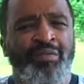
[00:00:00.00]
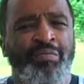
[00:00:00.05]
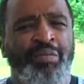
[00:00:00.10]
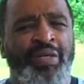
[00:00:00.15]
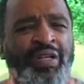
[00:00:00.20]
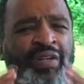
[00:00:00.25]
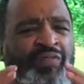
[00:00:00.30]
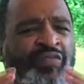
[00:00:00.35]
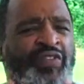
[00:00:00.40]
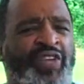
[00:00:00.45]

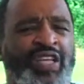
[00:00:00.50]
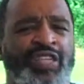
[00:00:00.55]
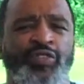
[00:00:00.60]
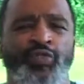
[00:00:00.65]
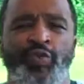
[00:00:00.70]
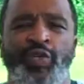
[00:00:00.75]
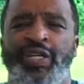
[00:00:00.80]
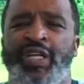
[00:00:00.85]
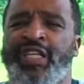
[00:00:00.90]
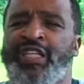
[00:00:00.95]
but a
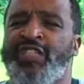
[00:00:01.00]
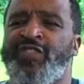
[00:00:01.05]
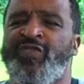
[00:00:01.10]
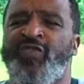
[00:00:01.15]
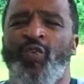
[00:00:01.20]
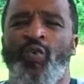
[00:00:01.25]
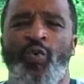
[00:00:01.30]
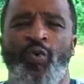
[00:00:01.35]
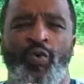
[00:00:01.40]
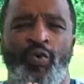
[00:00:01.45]
victory that is
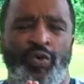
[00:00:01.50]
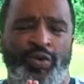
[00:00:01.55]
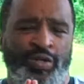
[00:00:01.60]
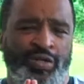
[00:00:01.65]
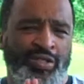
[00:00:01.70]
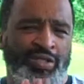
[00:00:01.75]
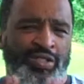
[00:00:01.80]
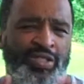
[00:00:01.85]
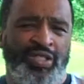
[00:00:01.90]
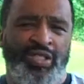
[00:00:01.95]
for
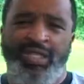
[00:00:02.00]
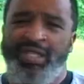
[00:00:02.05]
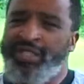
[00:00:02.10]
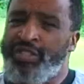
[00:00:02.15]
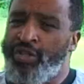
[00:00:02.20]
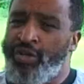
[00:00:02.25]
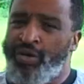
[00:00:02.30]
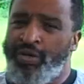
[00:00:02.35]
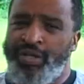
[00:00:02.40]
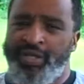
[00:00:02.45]

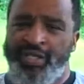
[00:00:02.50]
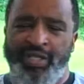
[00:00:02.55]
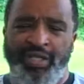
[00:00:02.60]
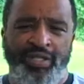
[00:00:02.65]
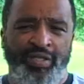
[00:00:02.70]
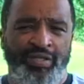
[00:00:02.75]
eternity.